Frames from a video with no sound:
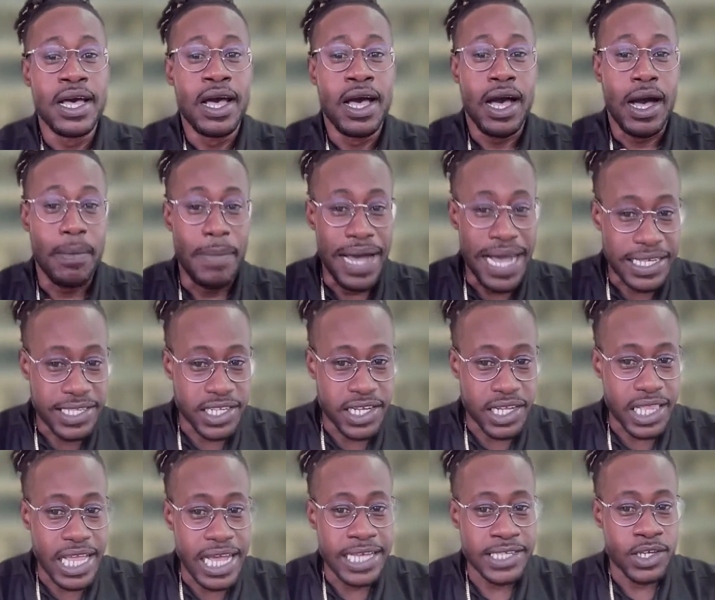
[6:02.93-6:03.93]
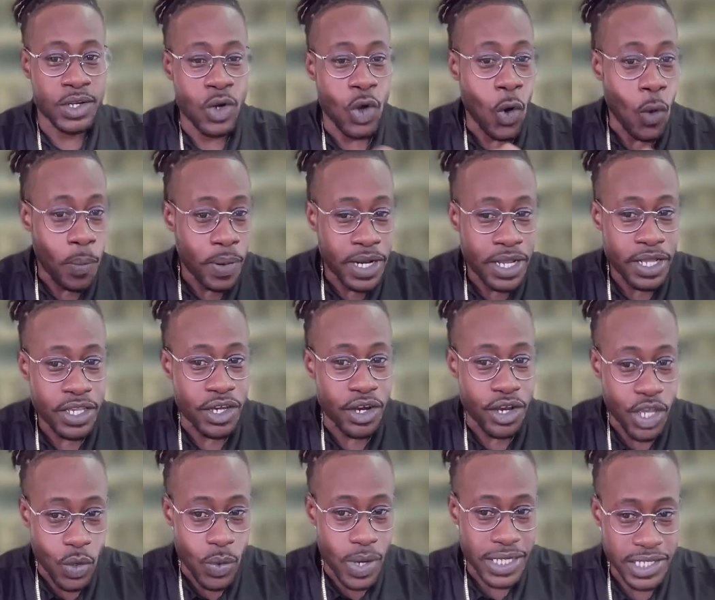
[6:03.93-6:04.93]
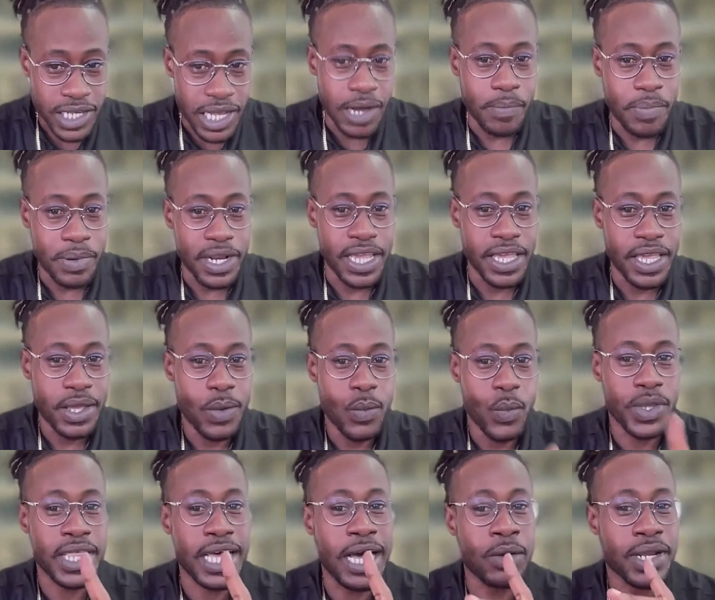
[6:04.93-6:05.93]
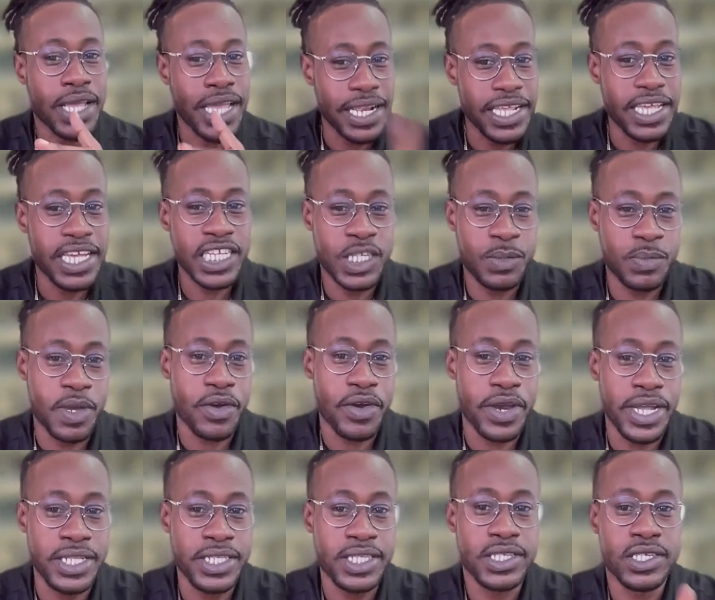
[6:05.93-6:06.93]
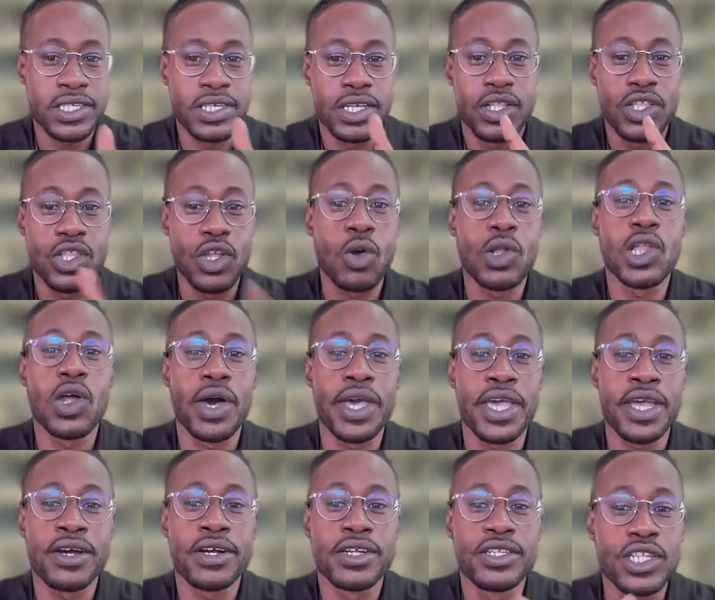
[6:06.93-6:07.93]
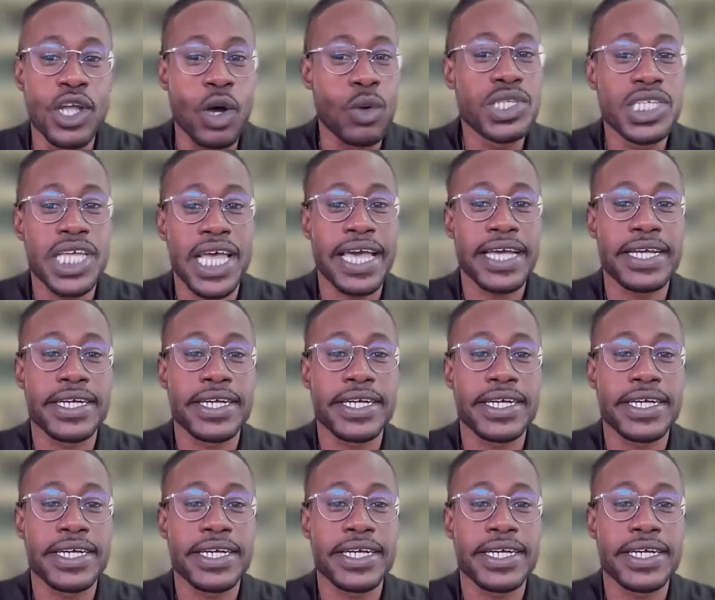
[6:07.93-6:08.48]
a masterclass on opening your US company without any experience, no lawyer, no tech,